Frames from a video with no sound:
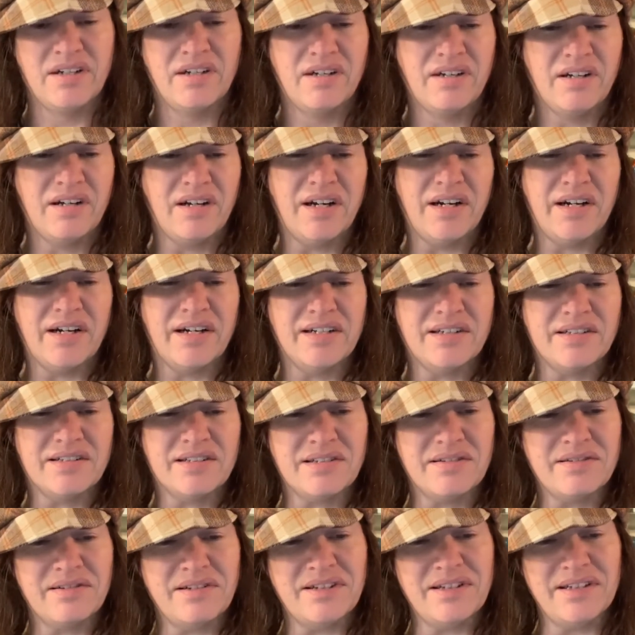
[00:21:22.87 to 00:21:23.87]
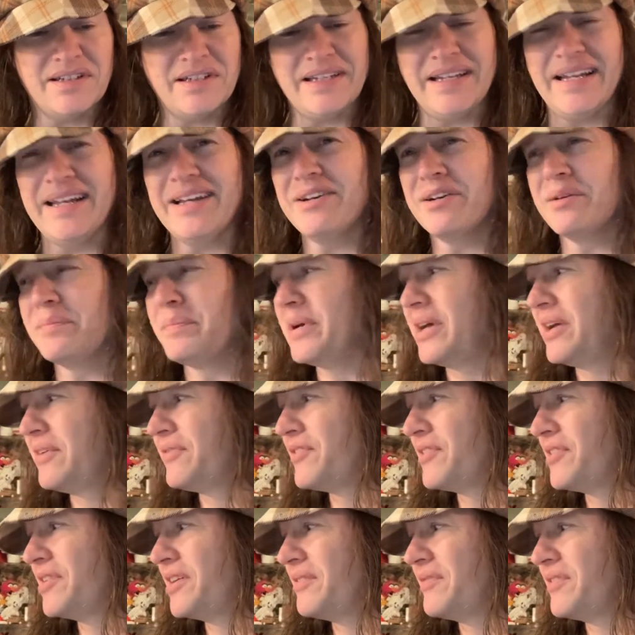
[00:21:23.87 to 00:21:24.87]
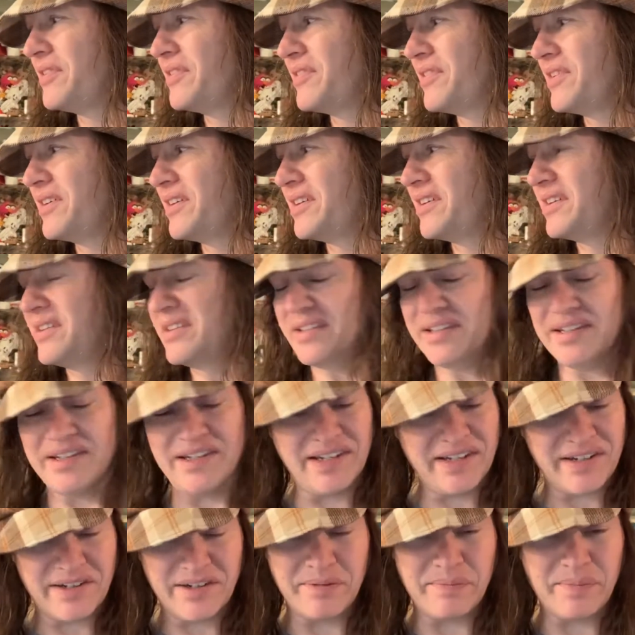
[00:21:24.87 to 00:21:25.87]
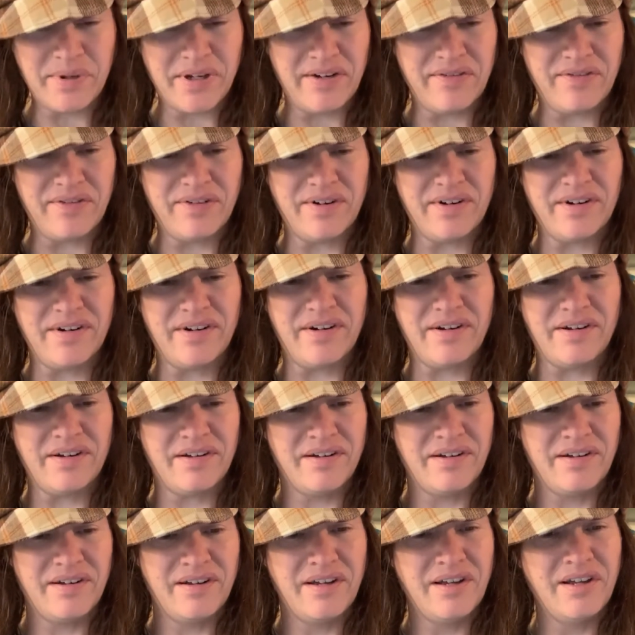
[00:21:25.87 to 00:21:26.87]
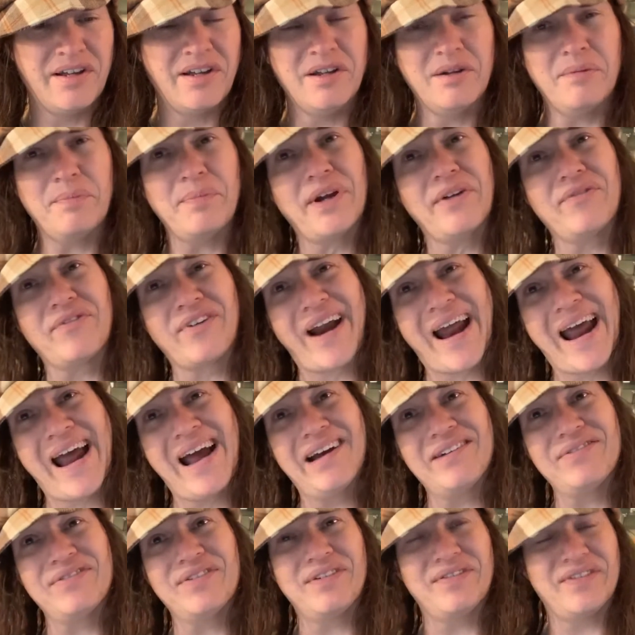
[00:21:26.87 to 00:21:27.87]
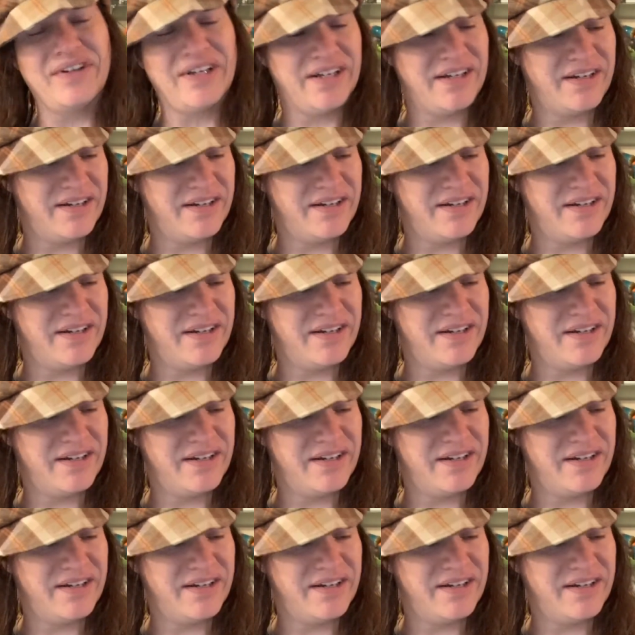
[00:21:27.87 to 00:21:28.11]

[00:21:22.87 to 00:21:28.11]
All right, so it, it ain't gonna pay for everything. It ain't gonna pay for it all. It'll pay for half of it.